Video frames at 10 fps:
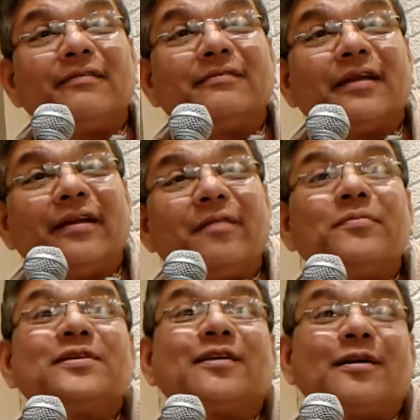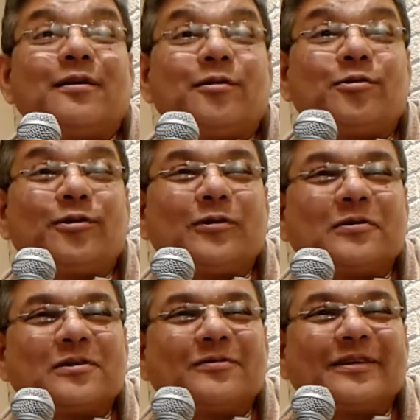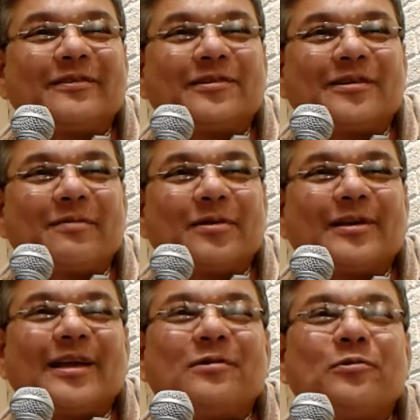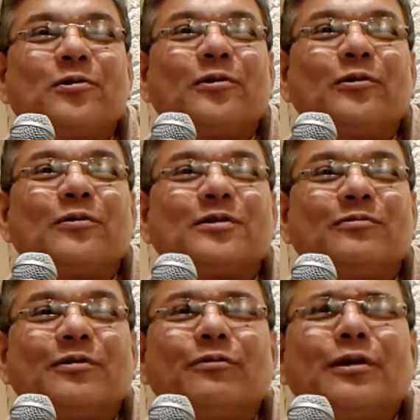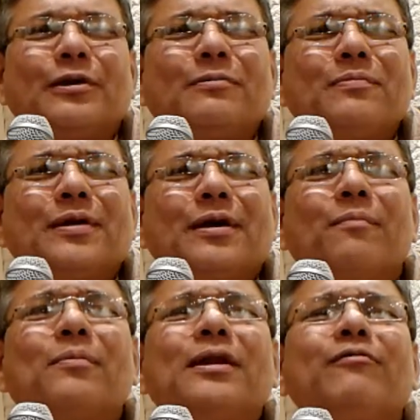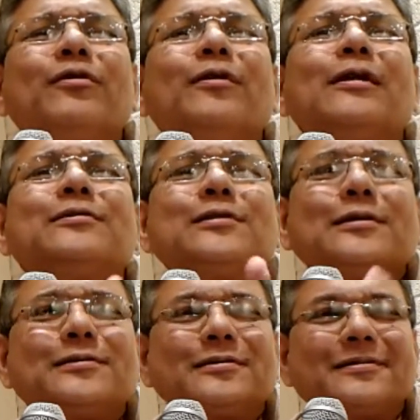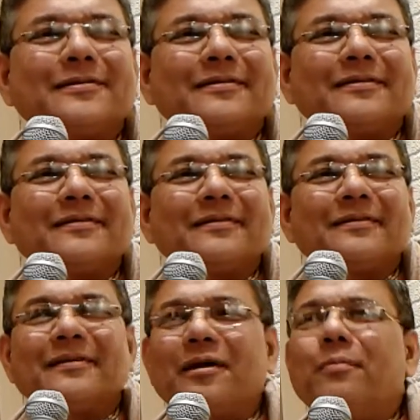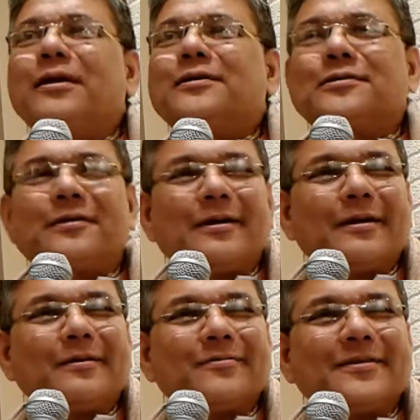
Then let me surrender to your lotus feet, Krishna, because I know your lotus feet will give me complete fearlessness. Abhay Charana.